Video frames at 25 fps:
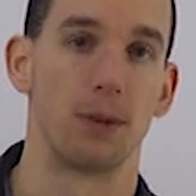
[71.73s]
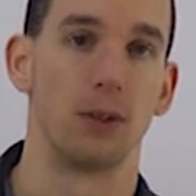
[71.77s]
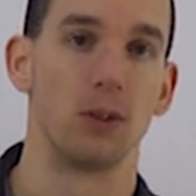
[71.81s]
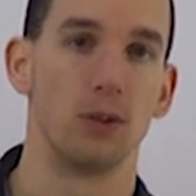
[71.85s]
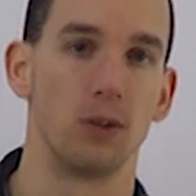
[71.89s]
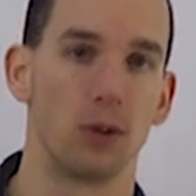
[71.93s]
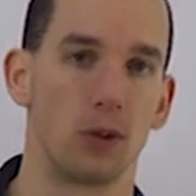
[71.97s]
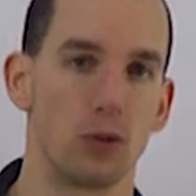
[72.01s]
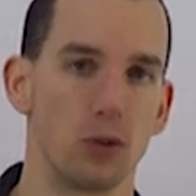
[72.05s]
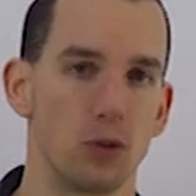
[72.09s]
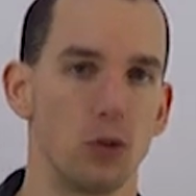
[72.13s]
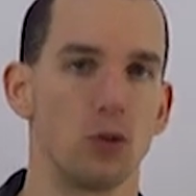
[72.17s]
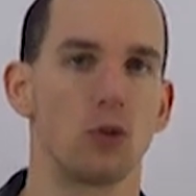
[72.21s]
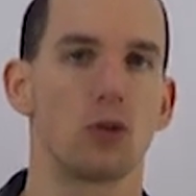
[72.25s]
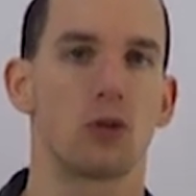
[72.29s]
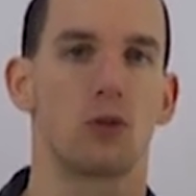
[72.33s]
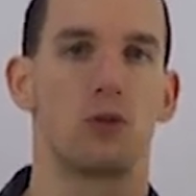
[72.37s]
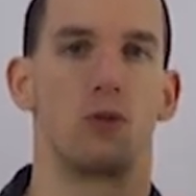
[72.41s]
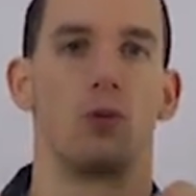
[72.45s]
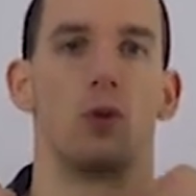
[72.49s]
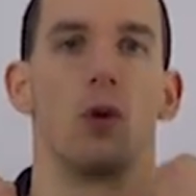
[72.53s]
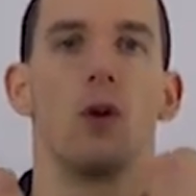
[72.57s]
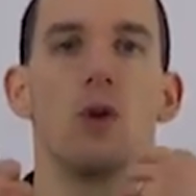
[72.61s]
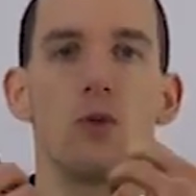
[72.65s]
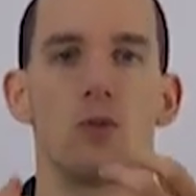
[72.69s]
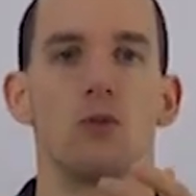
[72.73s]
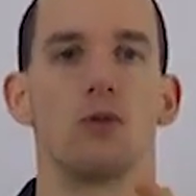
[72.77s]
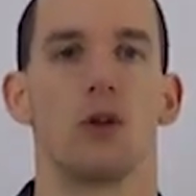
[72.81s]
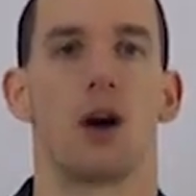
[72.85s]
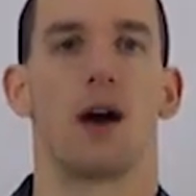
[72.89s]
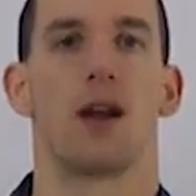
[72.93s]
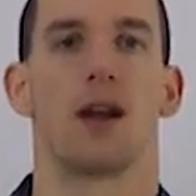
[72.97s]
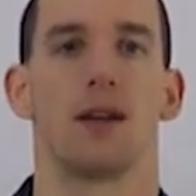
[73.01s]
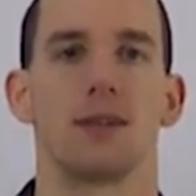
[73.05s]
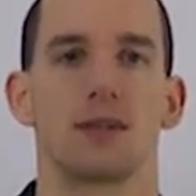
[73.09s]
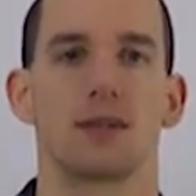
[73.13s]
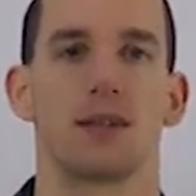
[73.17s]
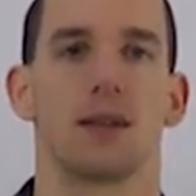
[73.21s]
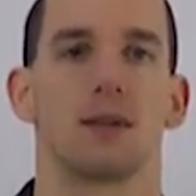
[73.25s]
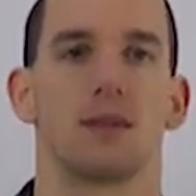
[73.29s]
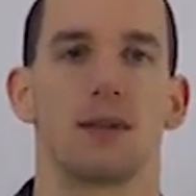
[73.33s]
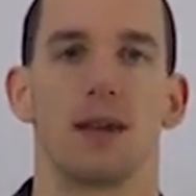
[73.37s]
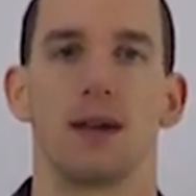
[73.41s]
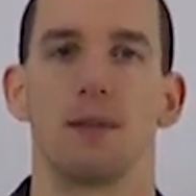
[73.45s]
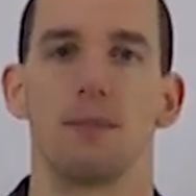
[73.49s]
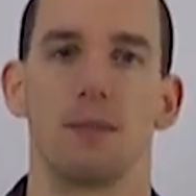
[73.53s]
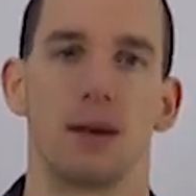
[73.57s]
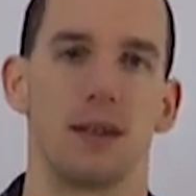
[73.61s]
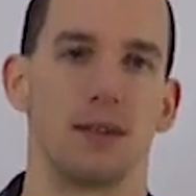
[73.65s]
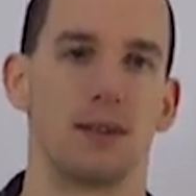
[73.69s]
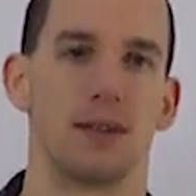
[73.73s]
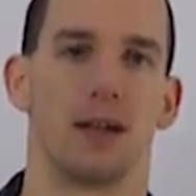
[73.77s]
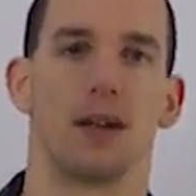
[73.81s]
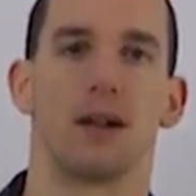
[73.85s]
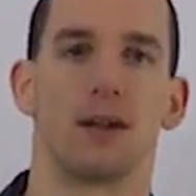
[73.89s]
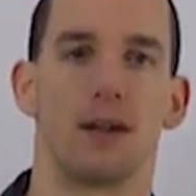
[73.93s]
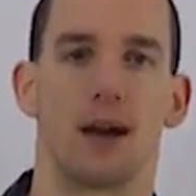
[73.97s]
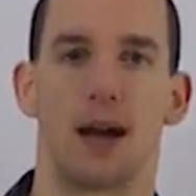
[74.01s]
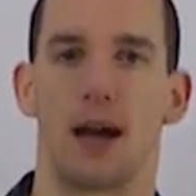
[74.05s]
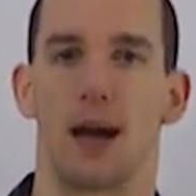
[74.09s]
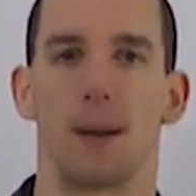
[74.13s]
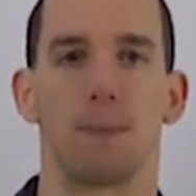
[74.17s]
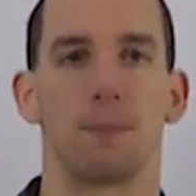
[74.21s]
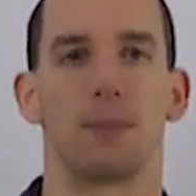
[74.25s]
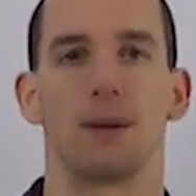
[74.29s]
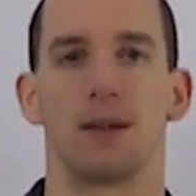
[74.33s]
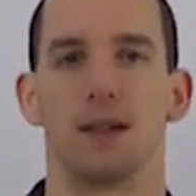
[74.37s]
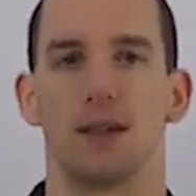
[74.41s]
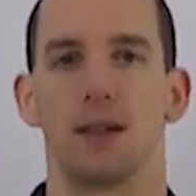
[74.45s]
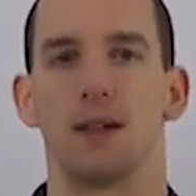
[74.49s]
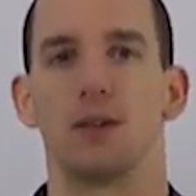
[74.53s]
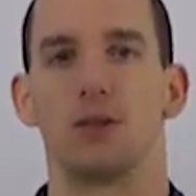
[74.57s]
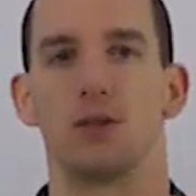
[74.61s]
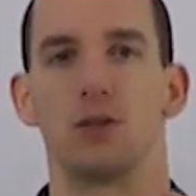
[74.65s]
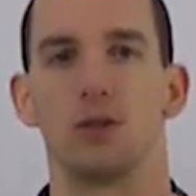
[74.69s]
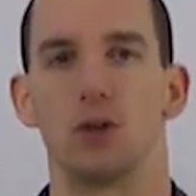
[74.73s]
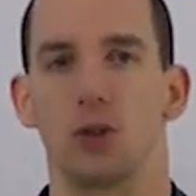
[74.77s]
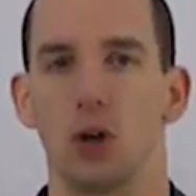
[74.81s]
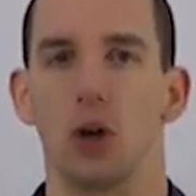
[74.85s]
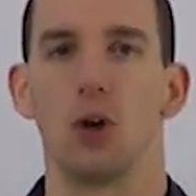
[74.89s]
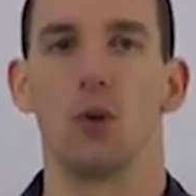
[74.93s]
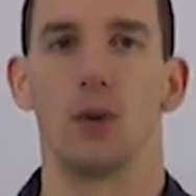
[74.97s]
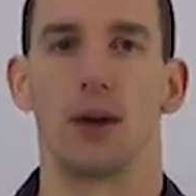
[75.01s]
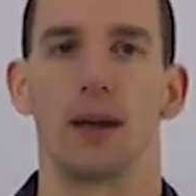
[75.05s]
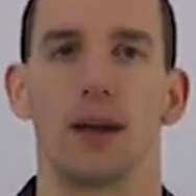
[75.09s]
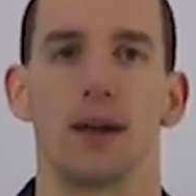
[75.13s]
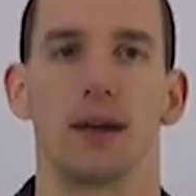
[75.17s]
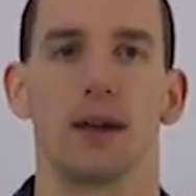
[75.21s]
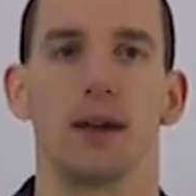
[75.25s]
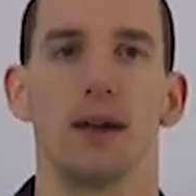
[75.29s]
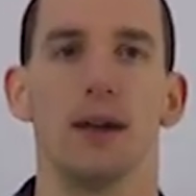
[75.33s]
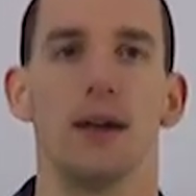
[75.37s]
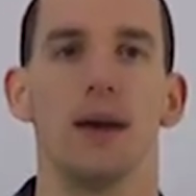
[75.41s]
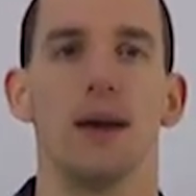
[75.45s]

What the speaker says: You know, you throw knowledge at them and they're happy and they're going.